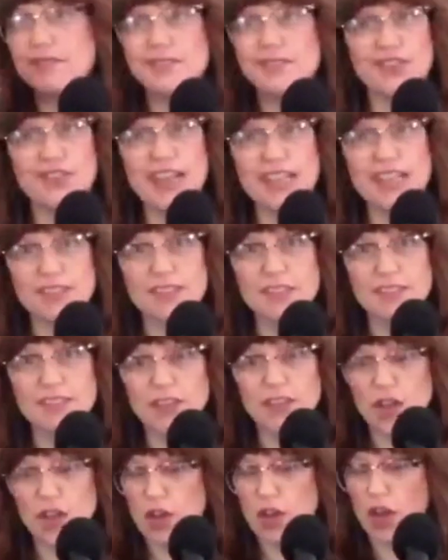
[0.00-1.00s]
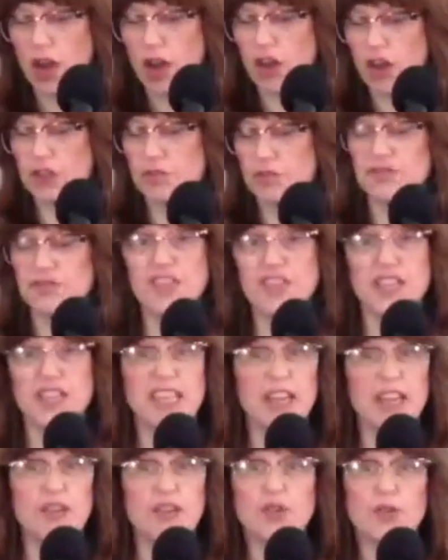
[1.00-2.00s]
Great. Are you
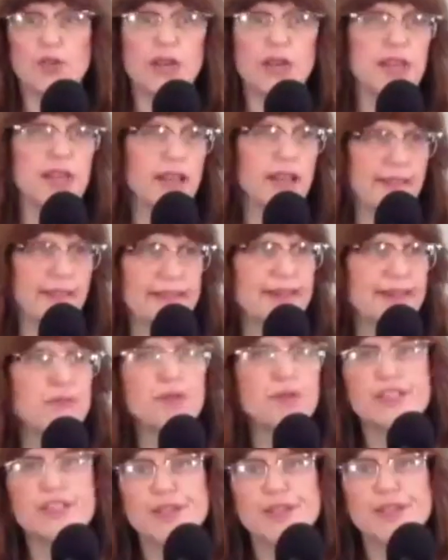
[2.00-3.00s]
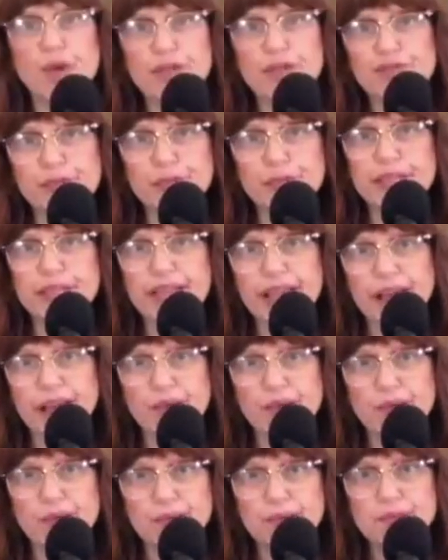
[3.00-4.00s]
feeling annoyed? Like, what does he want from me
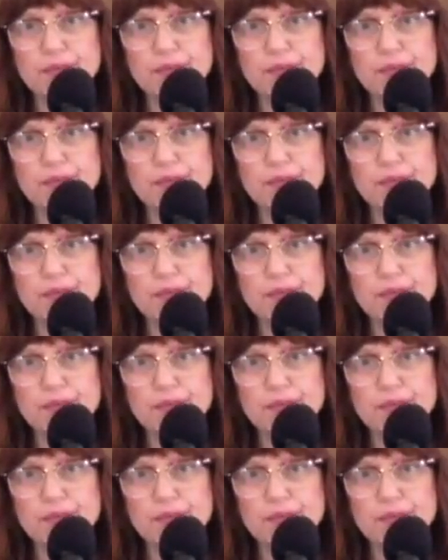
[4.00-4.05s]
now?